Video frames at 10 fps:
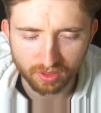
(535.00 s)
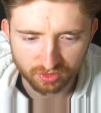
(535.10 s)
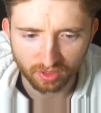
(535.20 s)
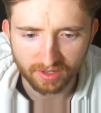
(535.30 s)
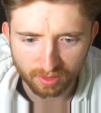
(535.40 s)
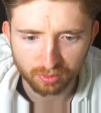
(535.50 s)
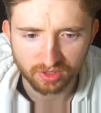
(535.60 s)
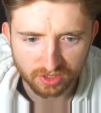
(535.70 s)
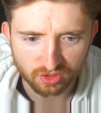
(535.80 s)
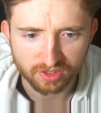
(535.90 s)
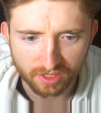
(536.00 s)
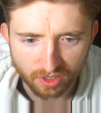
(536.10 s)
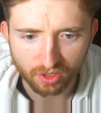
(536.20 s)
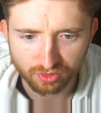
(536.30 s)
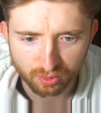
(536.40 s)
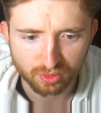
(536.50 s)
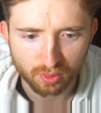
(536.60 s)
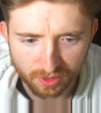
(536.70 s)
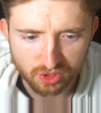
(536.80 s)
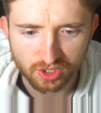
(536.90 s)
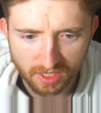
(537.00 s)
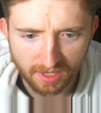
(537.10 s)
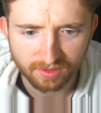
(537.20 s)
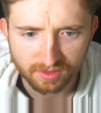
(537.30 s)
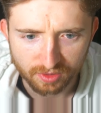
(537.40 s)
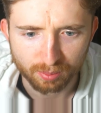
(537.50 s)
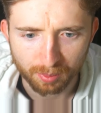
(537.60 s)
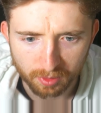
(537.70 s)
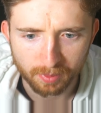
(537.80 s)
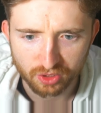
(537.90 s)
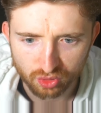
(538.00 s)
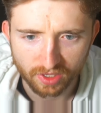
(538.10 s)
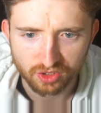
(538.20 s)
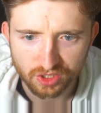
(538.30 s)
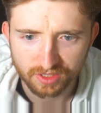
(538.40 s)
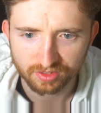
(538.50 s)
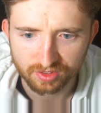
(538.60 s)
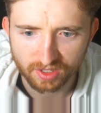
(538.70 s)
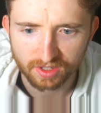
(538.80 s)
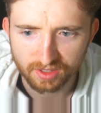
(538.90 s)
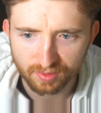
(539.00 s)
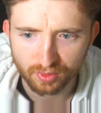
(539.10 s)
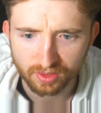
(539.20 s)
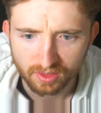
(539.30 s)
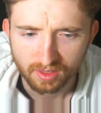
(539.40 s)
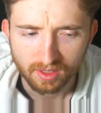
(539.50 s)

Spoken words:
So like I was saying, just get castled as quick as you can. It's probably the best strategy against the Scandinavian.